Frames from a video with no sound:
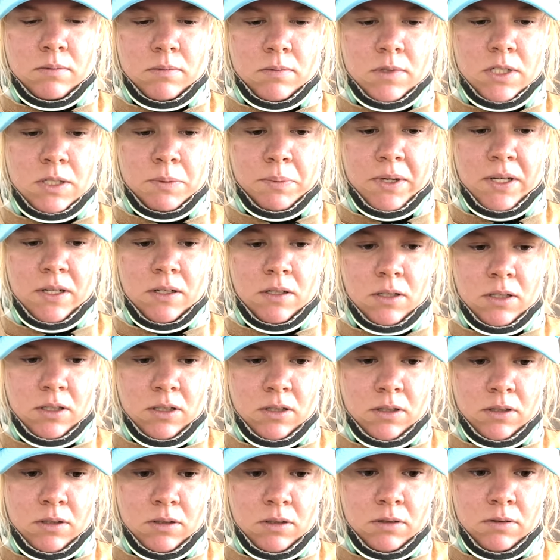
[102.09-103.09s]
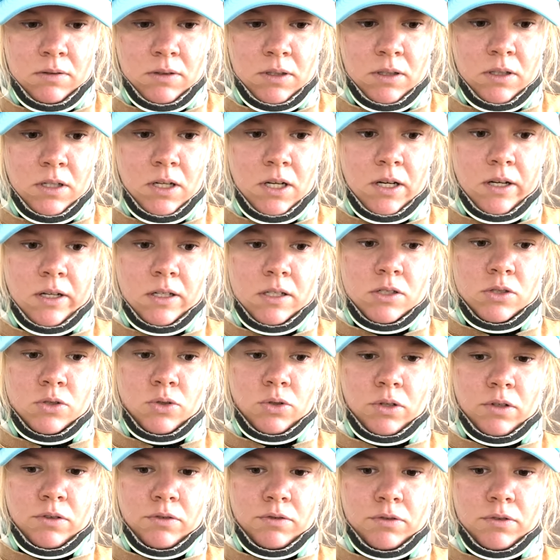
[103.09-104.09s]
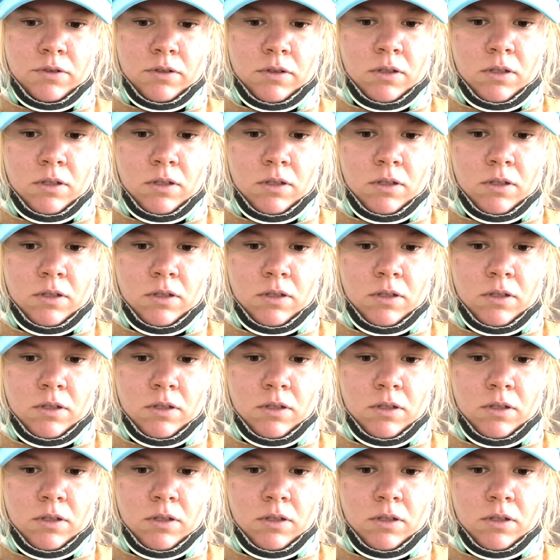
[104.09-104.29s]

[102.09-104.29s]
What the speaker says: spending the last sort of